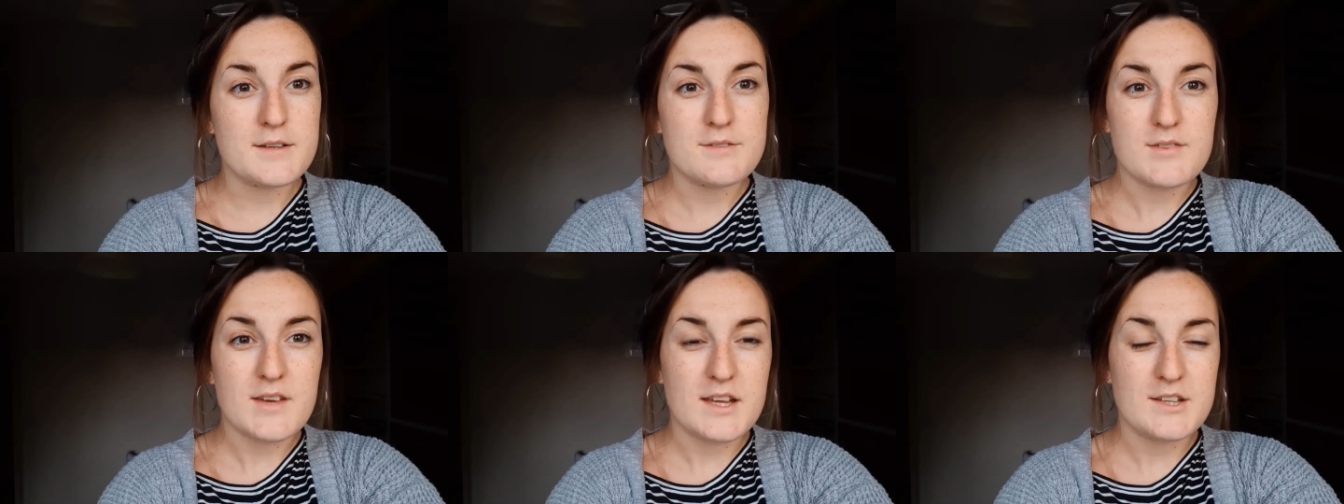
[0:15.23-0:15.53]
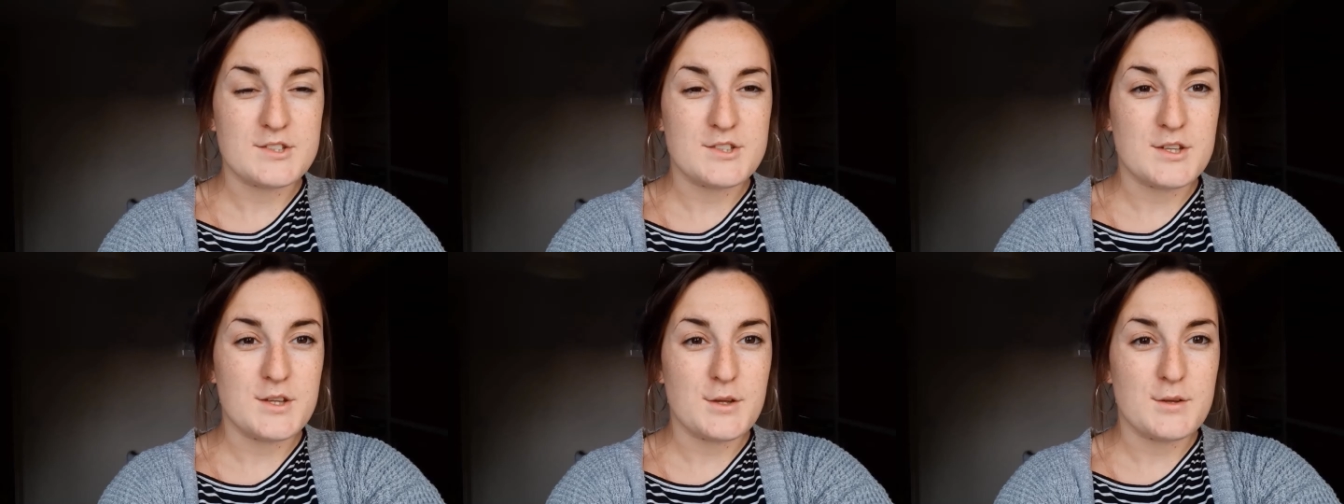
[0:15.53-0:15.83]
of
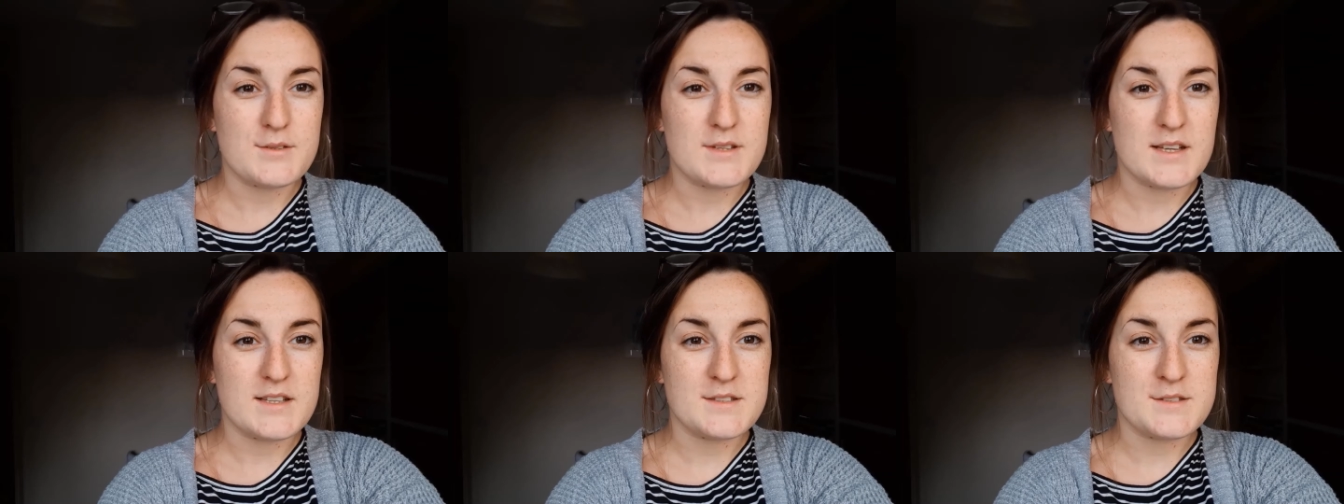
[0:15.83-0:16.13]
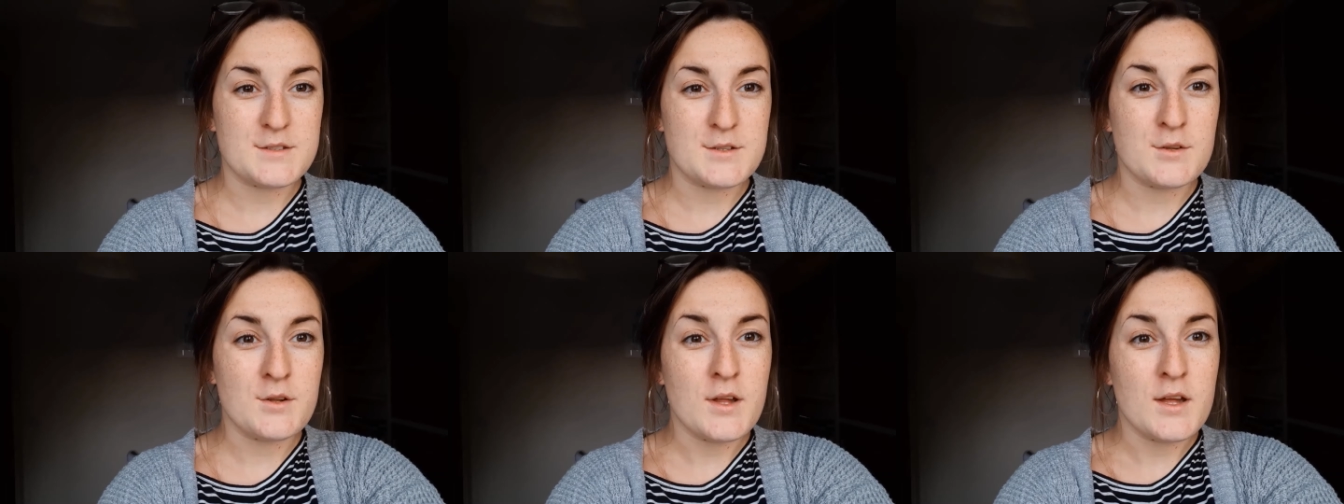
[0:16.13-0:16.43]
kitchen
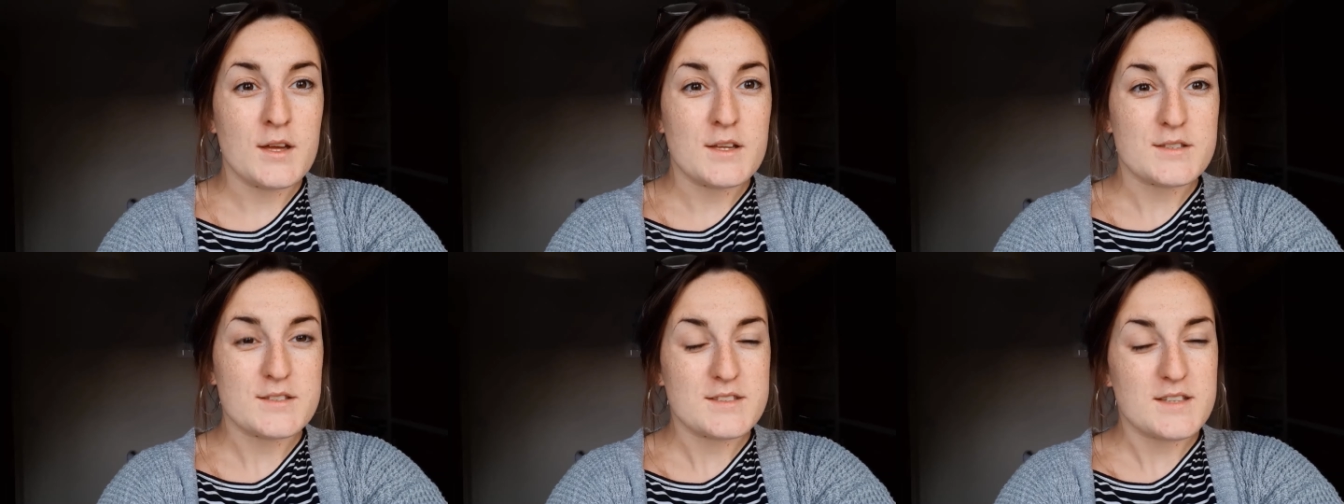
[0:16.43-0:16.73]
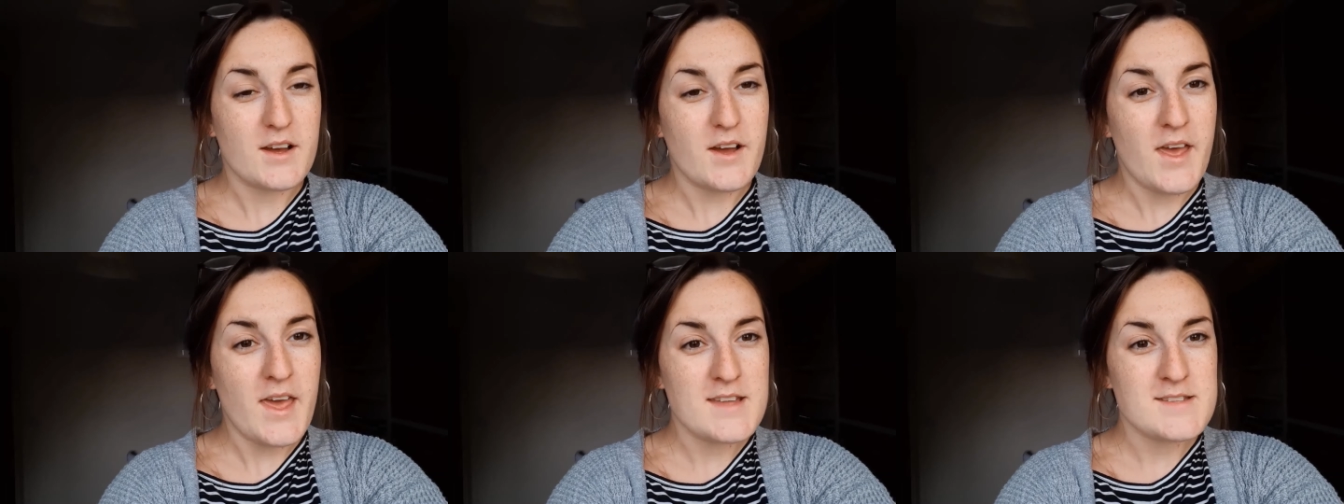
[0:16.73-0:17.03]
utensil to
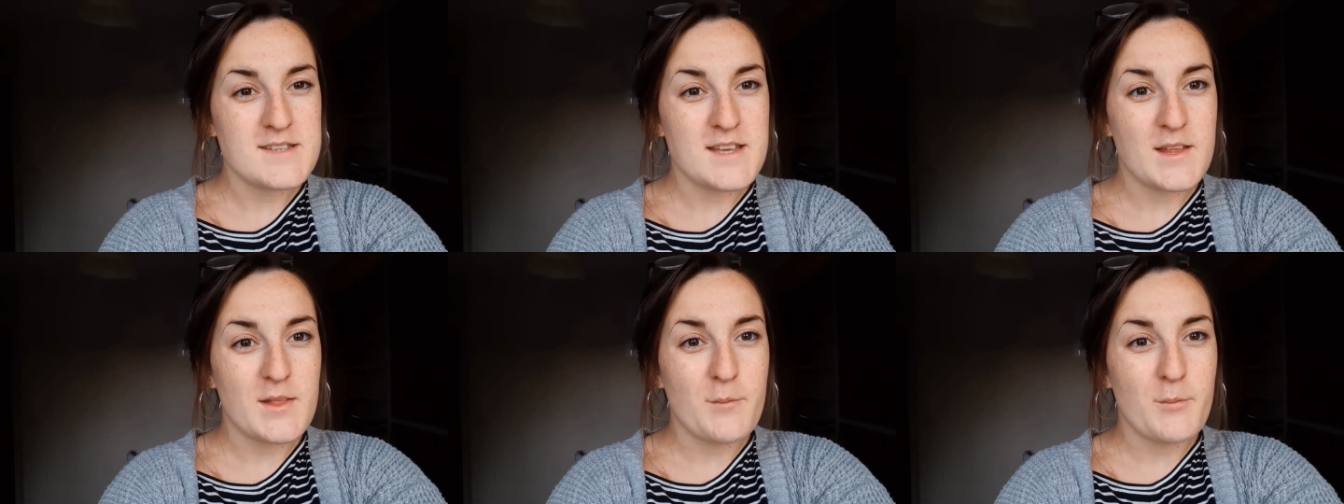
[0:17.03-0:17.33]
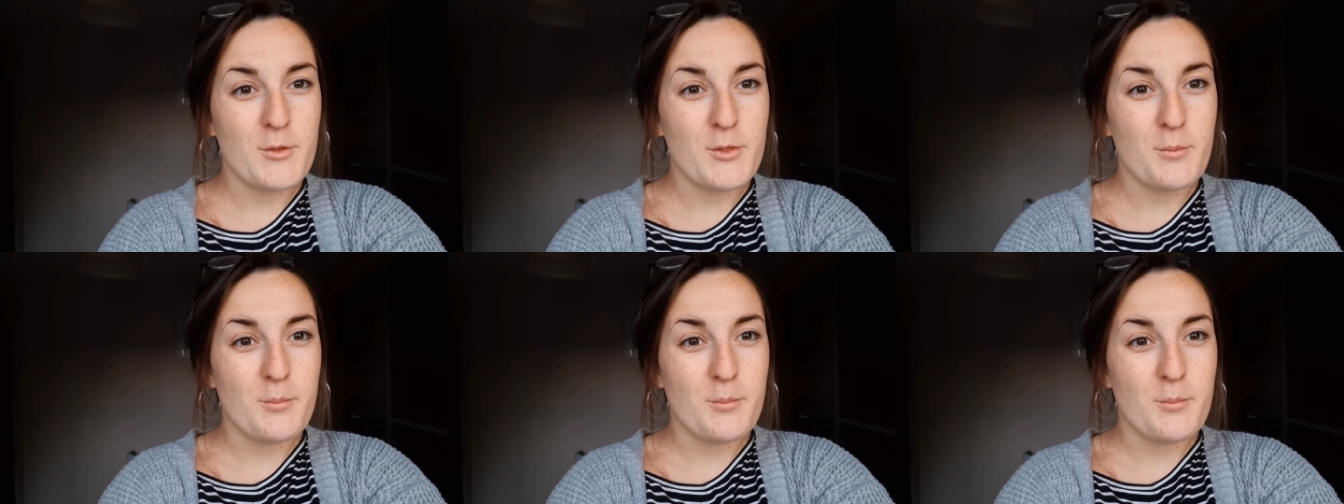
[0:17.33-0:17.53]
start hitting them on the